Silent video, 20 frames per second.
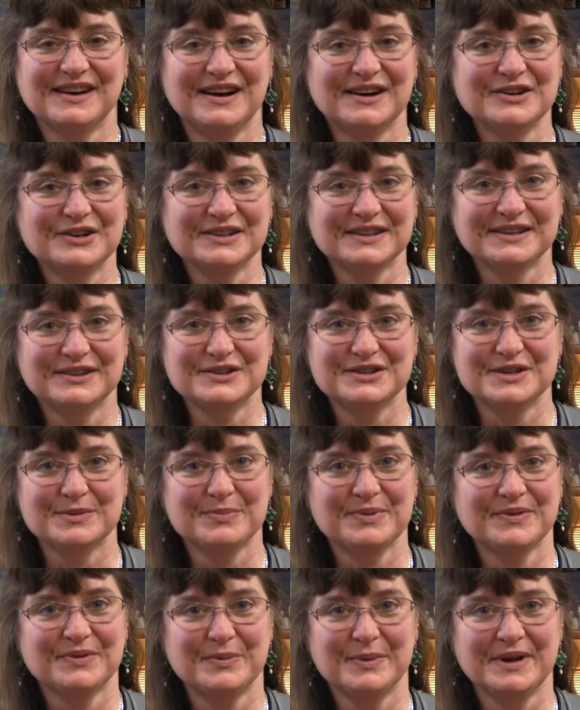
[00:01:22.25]
Concord
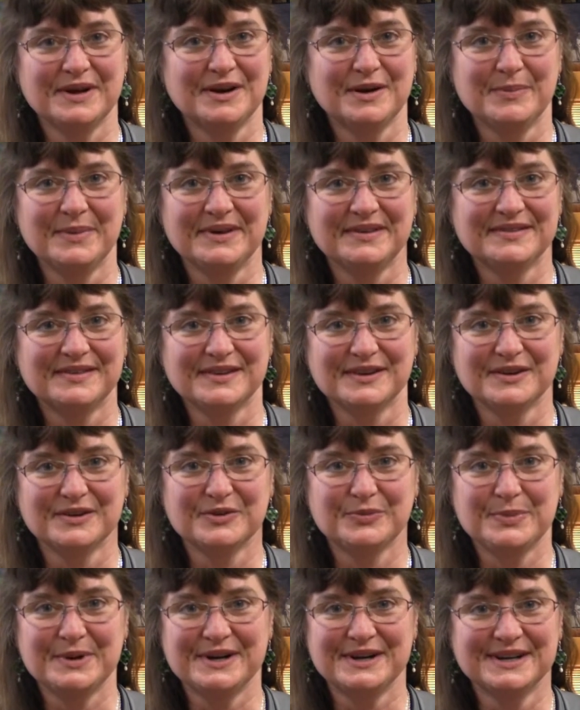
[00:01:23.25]
Leadership has been an amazing
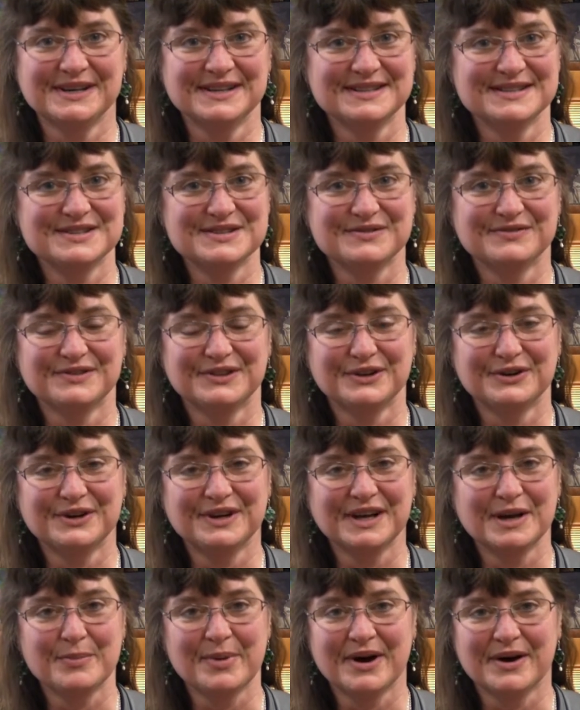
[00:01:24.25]
experience,
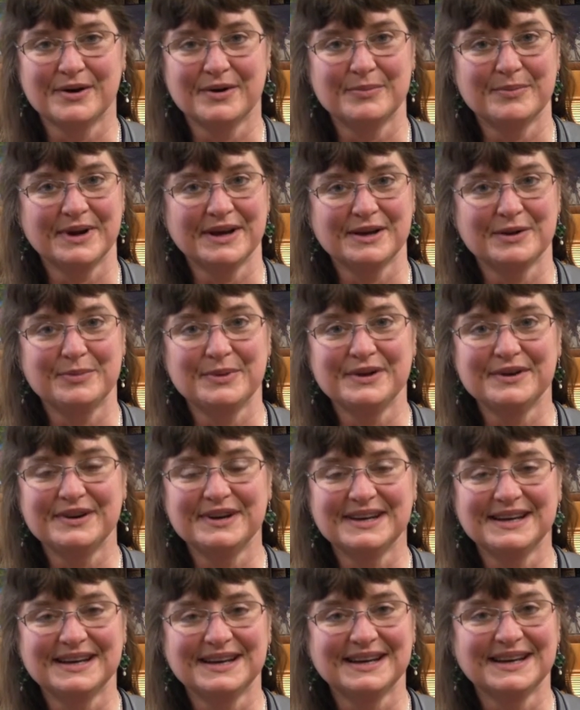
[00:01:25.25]
learning about my
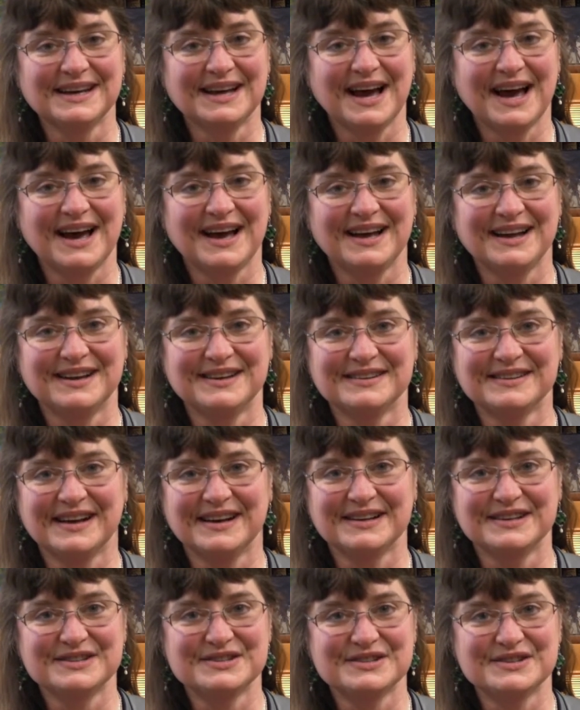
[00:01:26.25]
community and
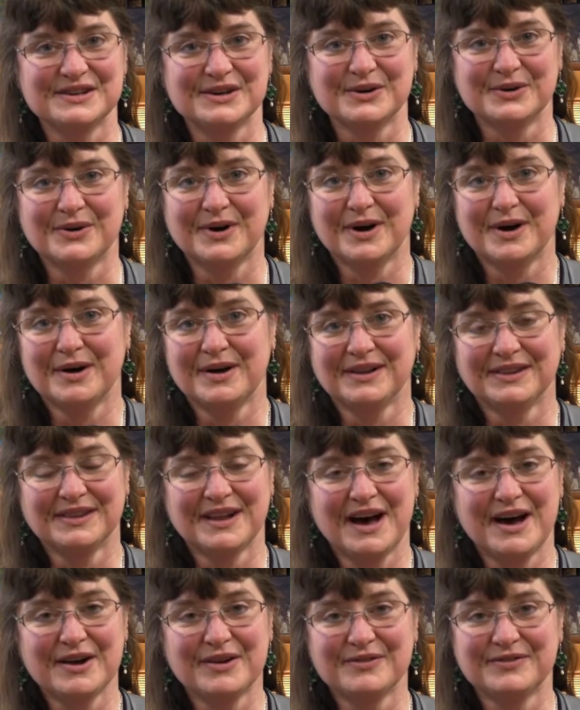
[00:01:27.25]
getting to know a
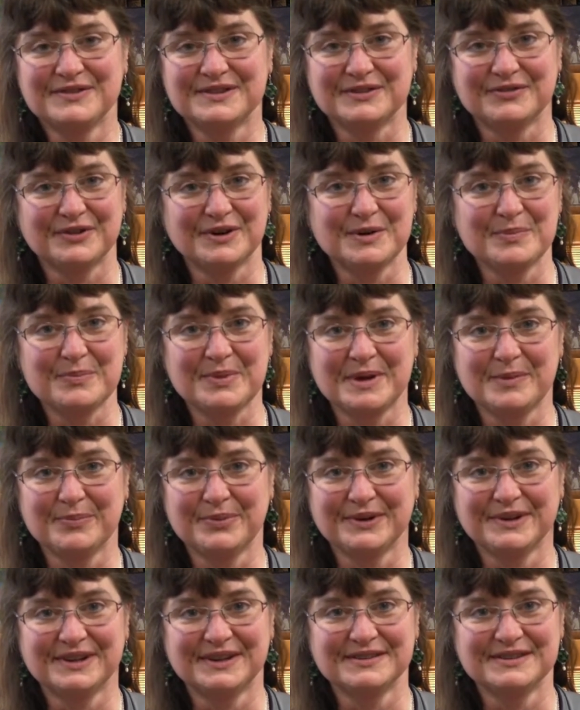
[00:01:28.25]
lot of different
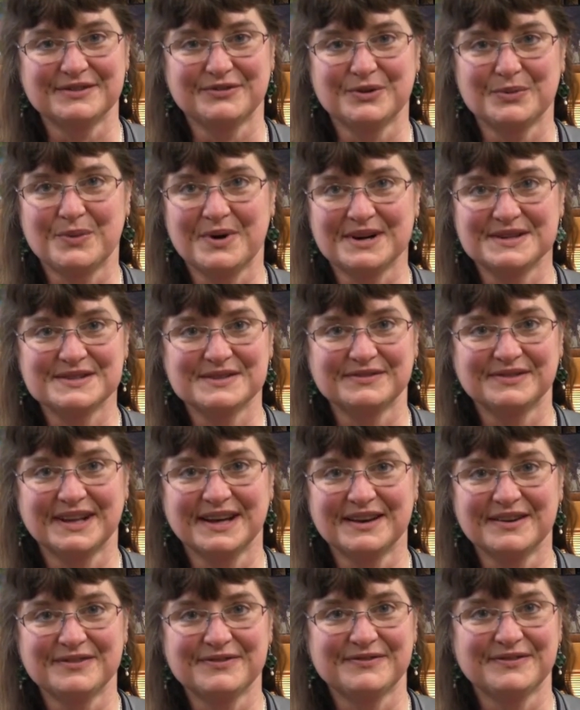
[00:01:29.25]
people, different walks of
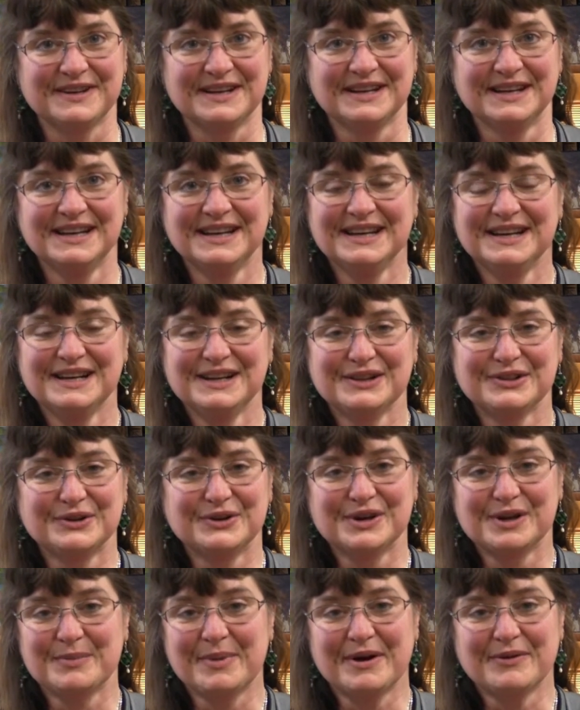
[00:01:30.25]
life, and
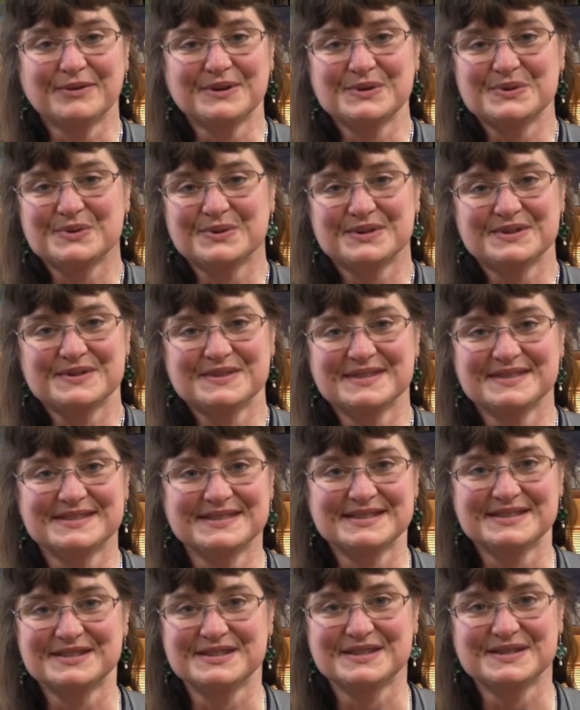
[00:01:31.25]
learning about
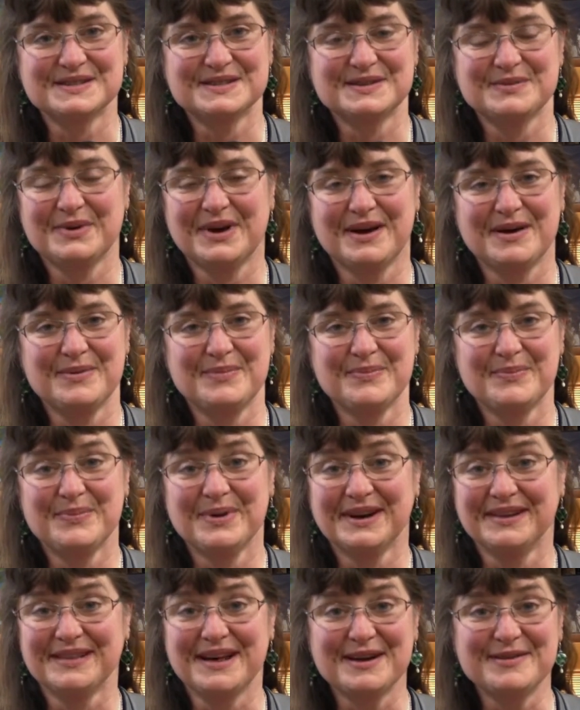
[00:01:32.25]
resources. It's just
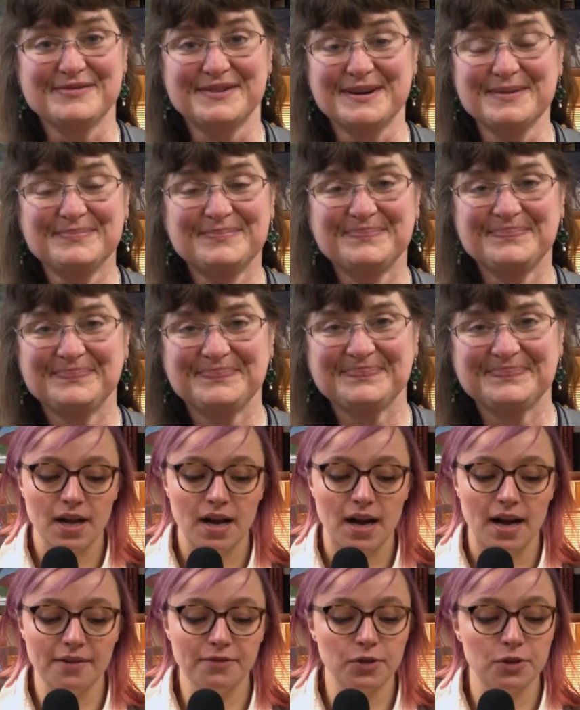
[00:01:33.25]
been a lot of fun.
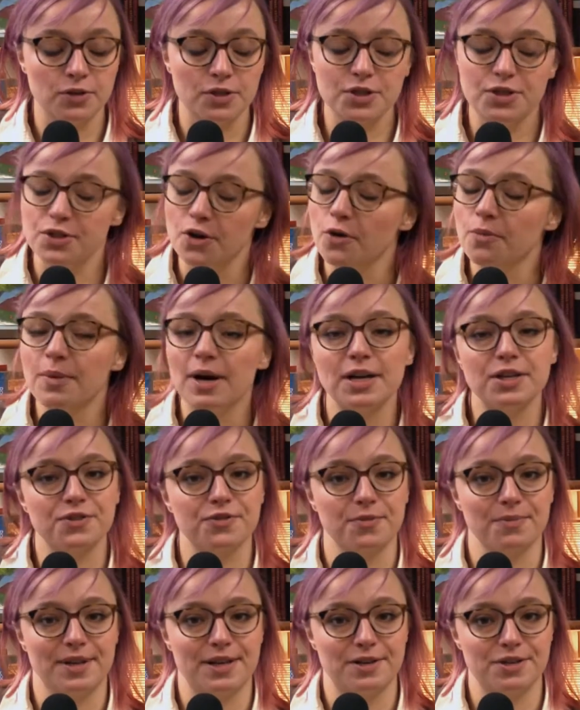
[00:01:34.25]
I've learned so much
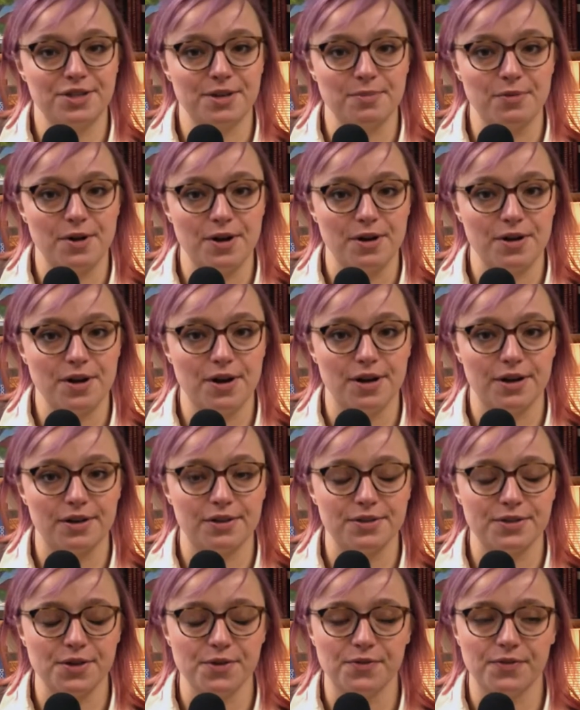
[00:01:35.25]
from Leadership Greater
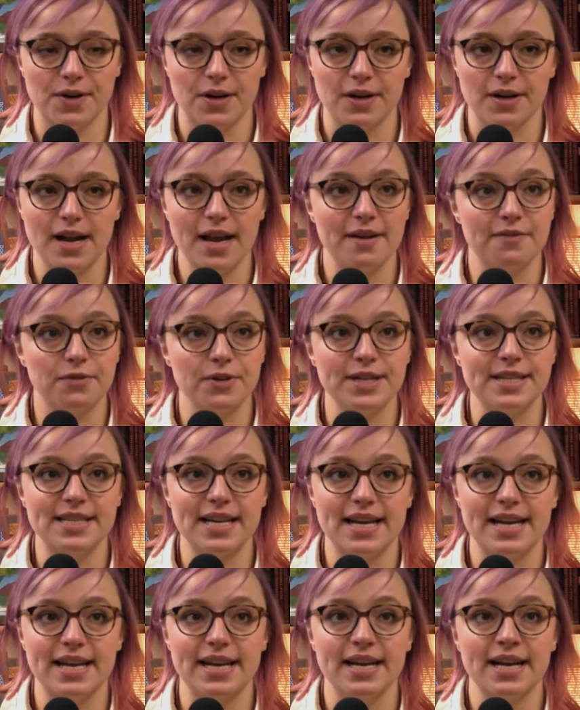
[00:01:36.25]
Concord so far. Every
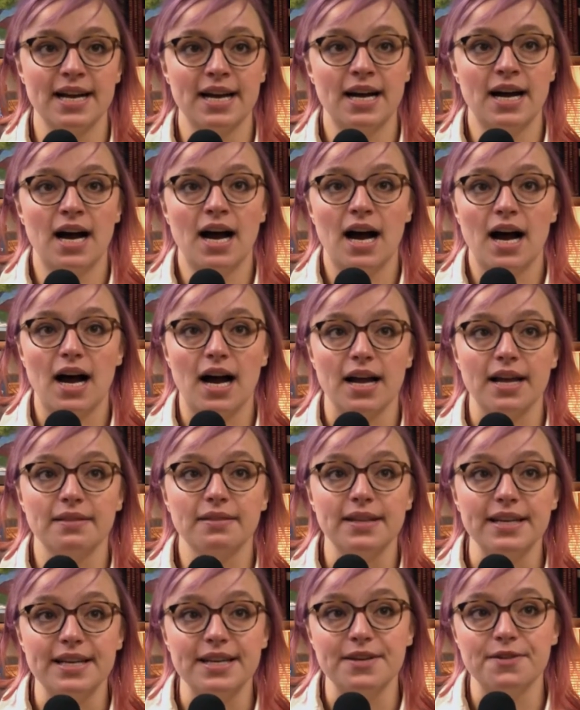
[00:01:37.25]
day I
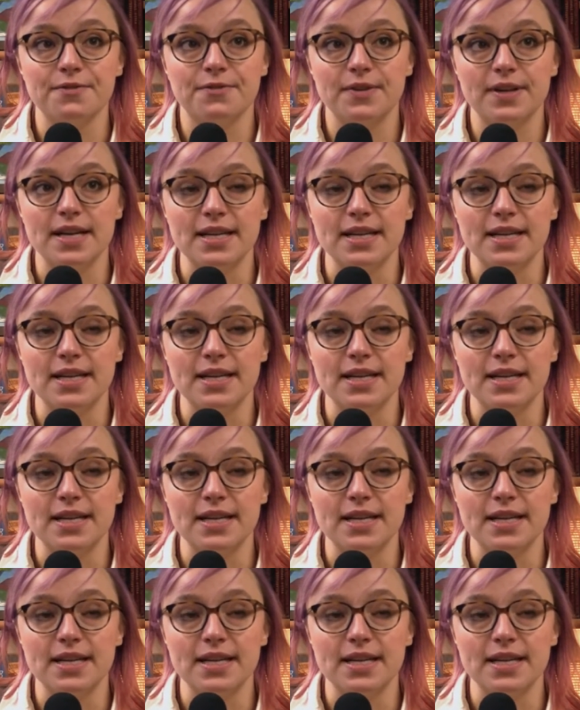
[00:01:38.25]
leave